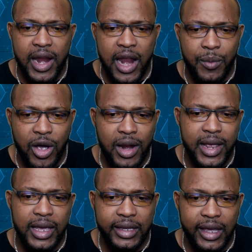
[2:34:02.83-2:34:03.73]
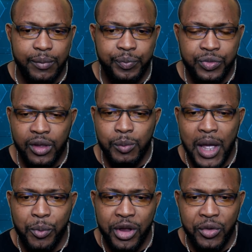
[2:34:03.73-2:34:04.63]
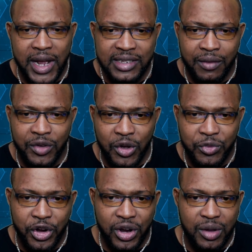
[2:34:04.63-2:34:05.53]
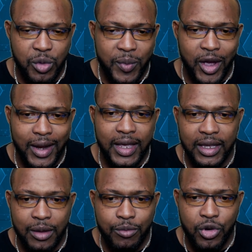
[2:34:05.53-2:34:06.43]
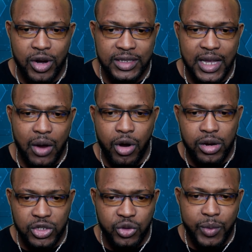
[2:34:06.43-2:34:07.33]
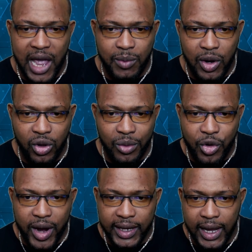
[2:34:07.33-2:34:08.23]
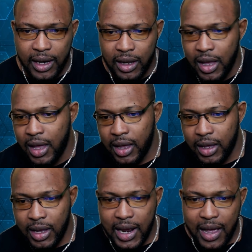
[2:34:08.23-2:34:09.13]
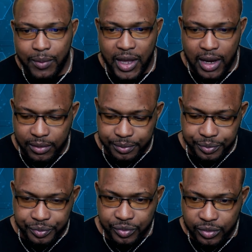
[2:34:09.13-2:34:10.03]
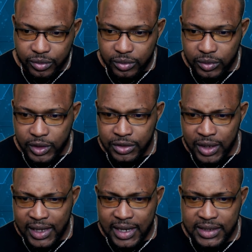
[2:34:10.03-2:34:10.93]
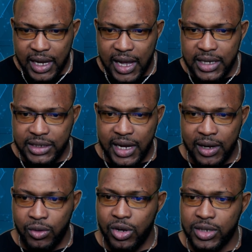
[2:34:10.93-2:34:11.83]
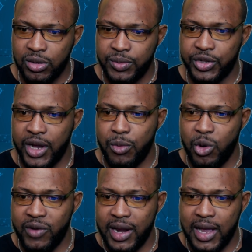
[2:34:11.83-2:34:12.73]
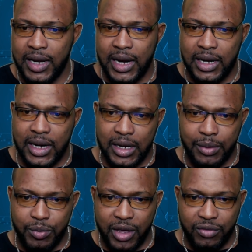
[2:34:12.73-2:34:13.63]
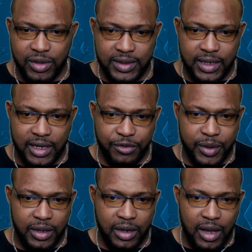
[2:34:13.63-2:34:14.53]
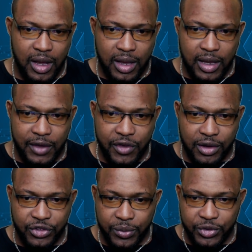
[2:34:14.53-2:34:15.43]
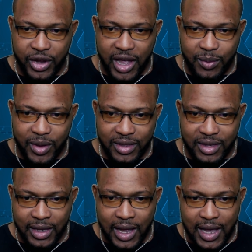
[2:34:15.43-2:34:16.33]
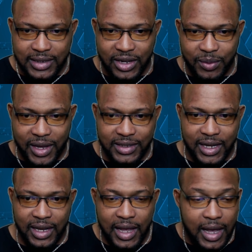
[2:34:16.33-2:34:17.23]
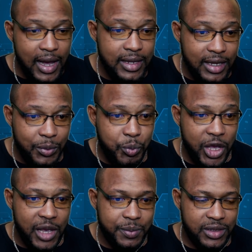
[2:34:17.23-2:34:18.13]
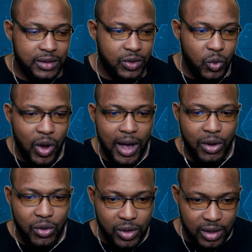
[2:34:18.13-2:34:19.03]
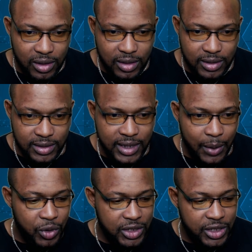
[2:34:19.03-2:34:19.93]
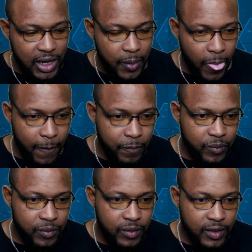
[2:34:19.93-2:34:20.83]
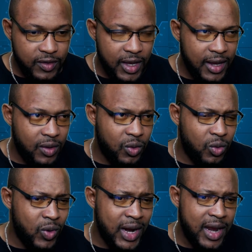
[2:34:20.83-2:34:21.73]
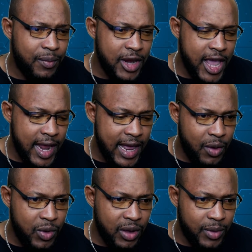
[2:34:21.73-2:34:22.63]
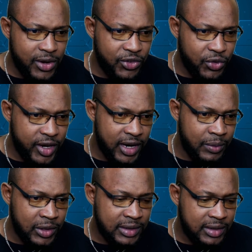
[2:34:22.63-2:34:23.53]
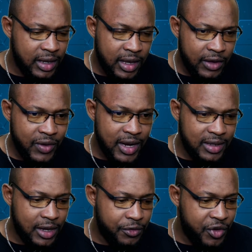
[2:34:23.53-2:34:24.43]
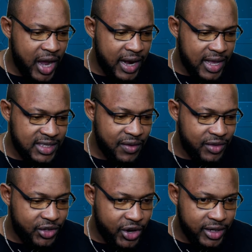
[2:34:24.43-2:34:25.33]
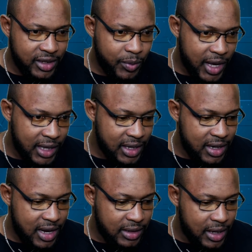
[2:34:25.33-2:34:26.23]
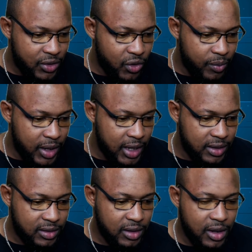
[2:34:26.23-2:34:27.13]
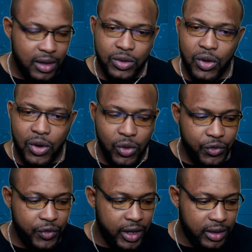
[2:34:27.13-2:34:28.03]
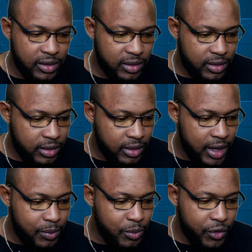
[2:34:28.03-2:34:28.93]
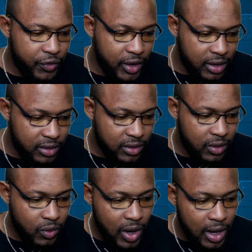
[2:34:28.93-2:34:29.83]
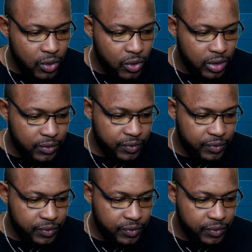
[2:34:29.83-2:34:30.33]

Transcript: and I'm going to link him Me I print good as have enough work, but me gonna link him, bro. That's your word. Just remind me look more again. You know what I mean? So that are the second channel. I'm gonna subscribe over there and behave for myself, man. If you not subscribe it. Yeah, so let me say and think. Peeps, walk good. Step with Jah. Zane, one of them day and a week. I'm not sure yet, but if anything, Friday, 7:30, make it a date and don't be late. Don't look for it. Get book for it. Walk good.